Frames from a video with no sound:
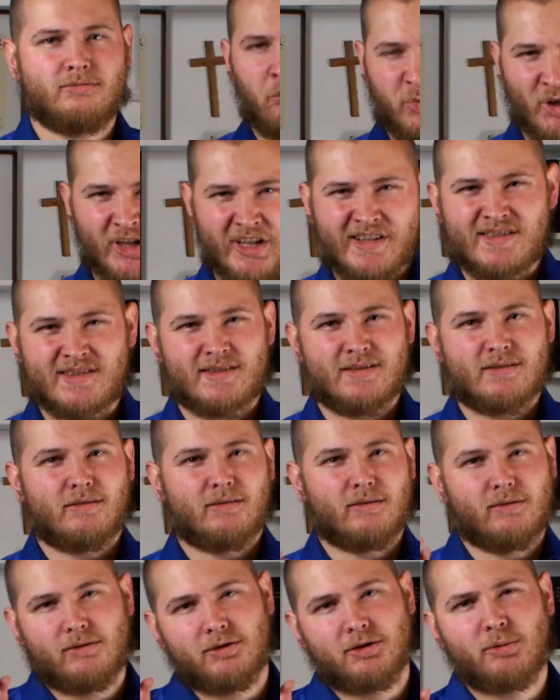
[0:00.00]
place
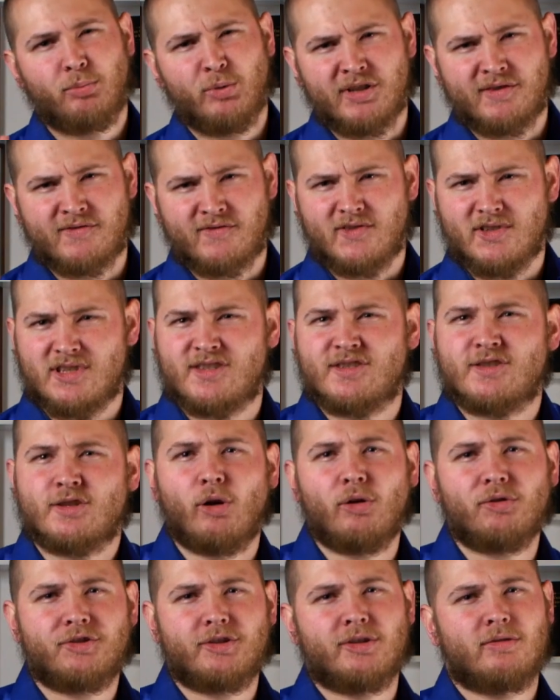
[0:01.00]
a little bit of
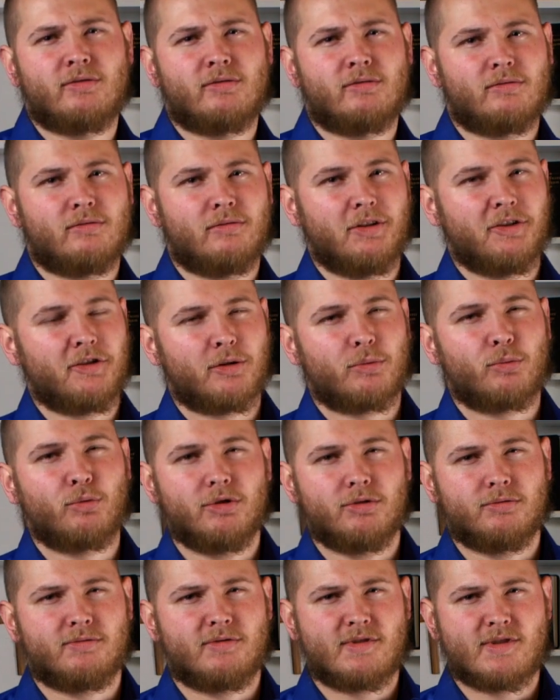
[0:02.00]
salt in their
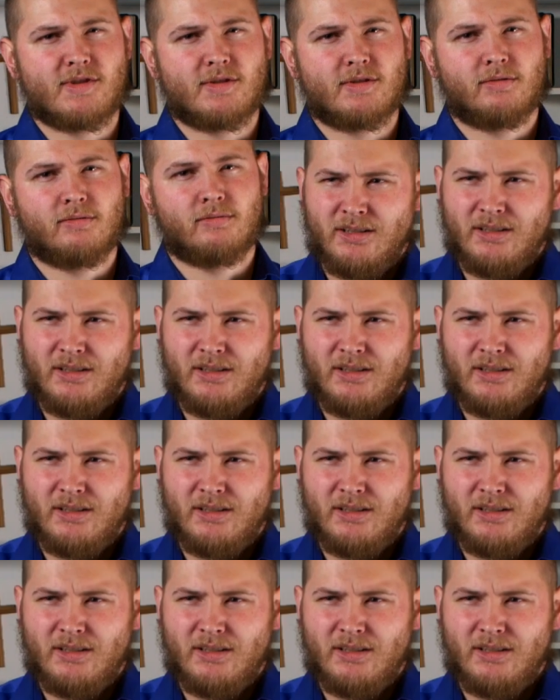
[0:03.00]
wounds.